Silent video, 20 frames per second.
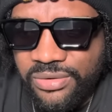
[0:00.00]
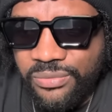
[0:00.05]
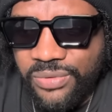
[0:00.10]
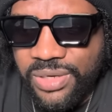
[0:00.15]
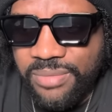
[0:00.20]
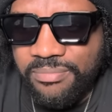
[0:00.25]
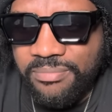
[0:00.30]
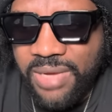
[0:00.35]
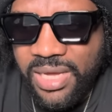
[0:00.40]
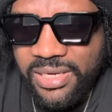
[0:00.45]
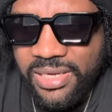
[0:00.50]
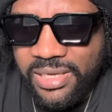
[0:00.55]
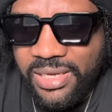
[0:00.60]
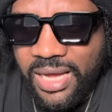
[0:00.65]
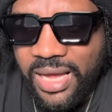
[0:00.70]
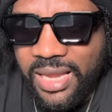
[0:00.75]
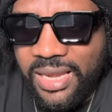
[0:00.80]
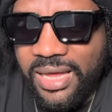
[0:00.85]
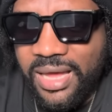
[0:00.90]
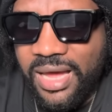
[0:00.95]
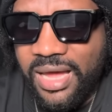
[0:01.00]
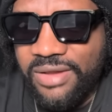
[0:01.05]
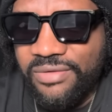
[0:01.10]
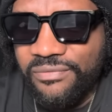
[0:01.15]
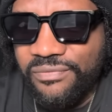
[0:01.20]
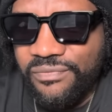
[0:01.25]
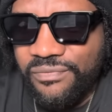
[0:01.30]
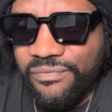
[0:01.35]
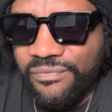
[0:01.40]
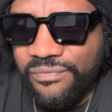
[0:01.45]
with medical
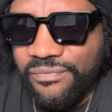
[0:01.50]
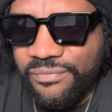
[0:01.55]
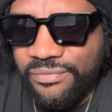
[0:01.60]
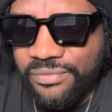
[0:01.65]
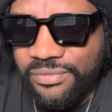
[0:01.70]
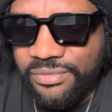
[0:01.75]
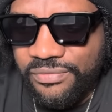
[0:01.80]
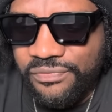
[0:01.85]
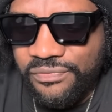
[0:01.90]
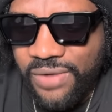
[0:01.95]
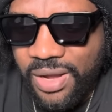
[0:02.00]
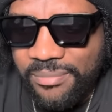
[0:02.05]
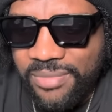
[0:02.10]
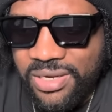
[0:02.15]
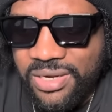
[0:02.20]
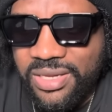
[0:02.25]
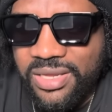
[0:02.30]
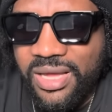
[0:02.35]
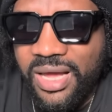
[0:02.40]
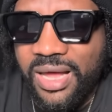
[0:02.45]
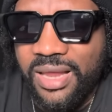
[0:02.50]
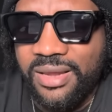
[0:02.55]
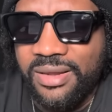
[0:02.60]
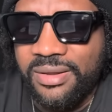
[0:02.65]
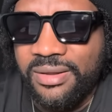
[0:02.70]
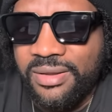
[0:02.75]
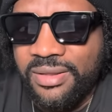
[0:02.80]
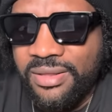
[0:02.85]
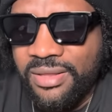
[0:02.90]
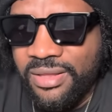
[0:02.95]
and
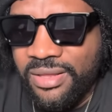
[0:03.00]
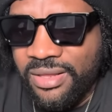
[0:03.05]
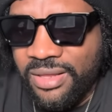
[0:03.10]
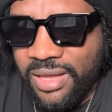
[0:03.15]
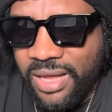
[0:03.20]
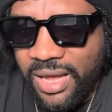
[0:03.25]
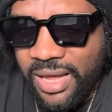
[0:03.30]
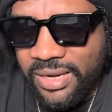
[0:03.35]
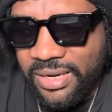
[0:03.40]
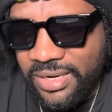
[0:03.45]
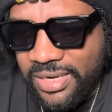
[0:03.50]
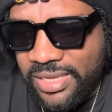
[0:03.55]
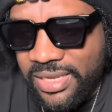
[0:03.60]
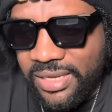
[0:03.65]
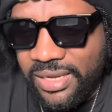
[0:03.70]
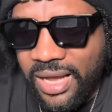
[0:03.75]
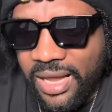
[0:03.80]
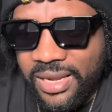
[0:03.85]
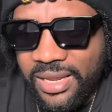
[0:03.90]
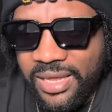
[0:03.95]
familial and legal